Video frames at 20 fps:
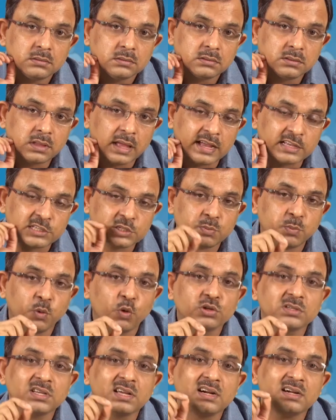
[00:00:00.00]
the
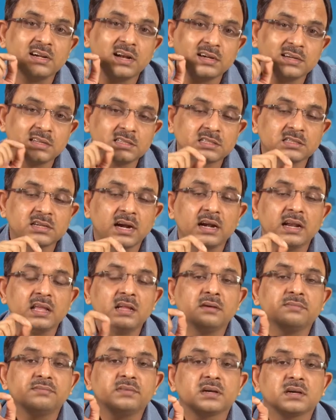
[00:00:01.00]
exposure and understanding
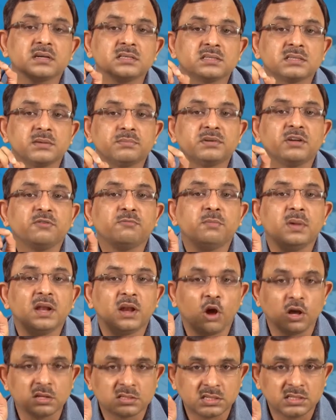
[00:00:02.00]
of the concept of
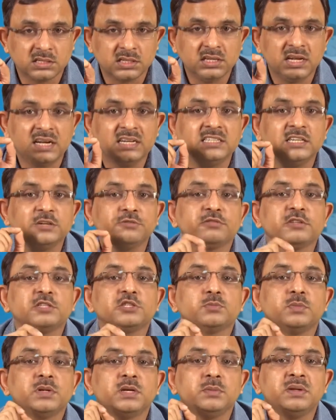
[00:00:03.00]
velocity and difference
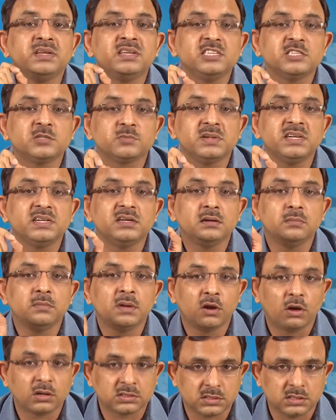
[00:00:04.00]
between speed and
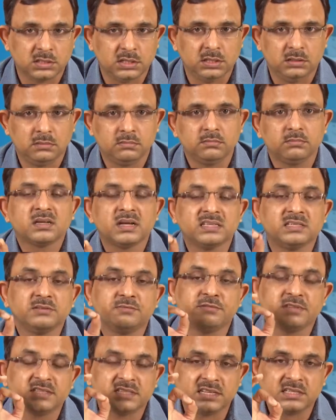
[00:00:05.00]
velocity. As a
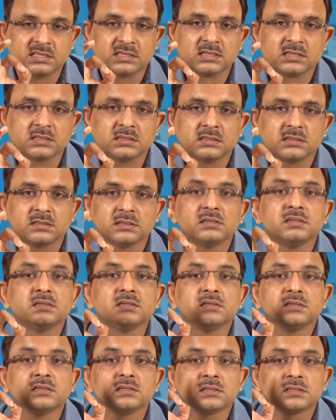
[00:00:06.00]
physics
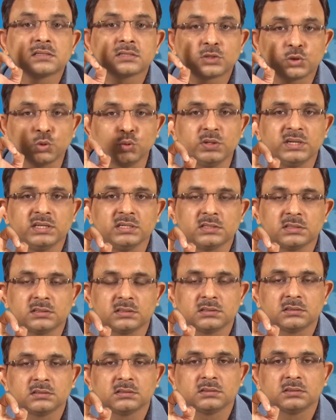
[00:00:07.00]
student,
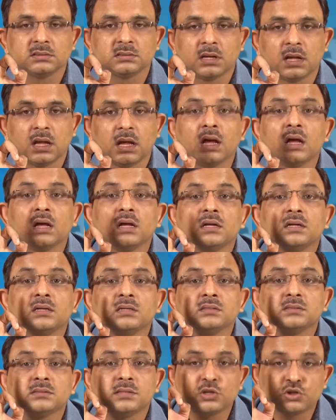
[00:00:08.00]

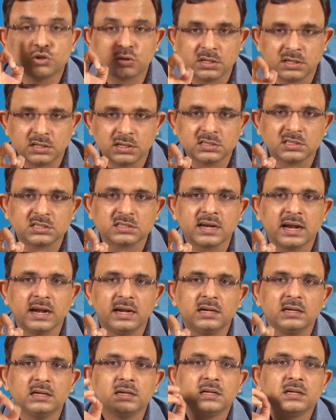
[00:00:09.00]
they should
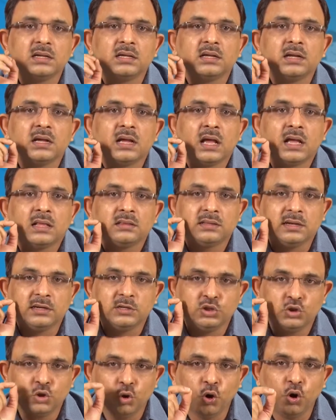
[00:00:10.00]
understand
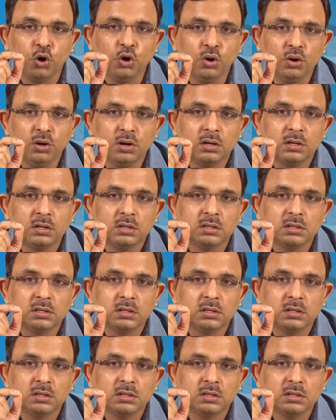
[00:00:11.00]
that though